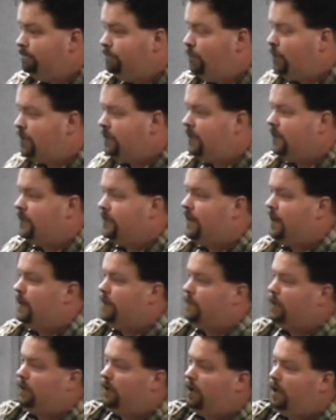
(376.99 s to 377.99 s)
What's the intent
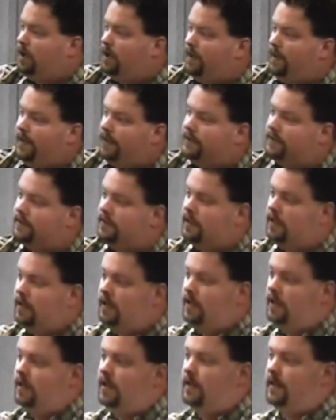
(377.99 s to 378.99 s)
of the law?
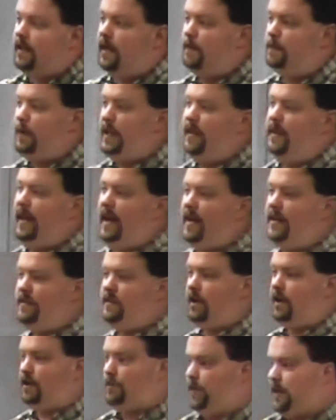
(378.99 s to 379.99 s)
And
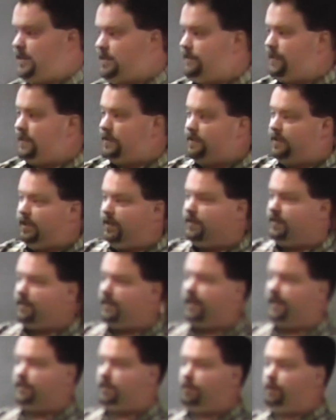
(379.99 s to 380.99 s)
that's not a question for the
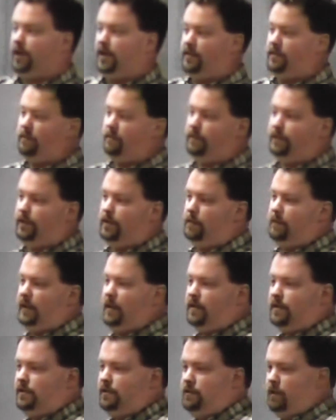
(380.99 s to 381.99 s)
solicitor, that's a question for you
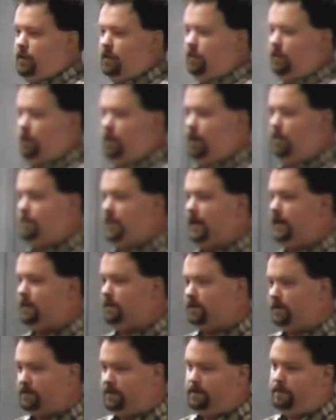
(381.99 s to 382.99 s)
because you are the
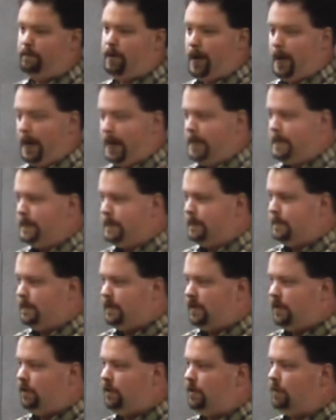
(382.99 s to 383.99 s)
lawmakers.
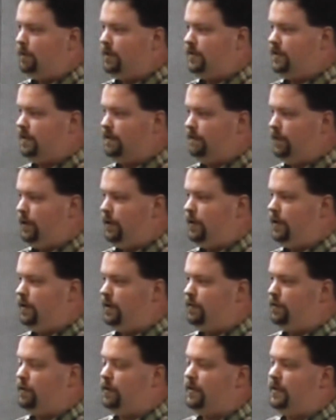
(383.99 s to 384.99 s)
You're the ones that vote
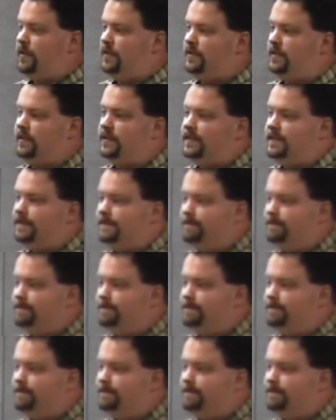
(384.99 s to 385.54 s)
on the ordinances.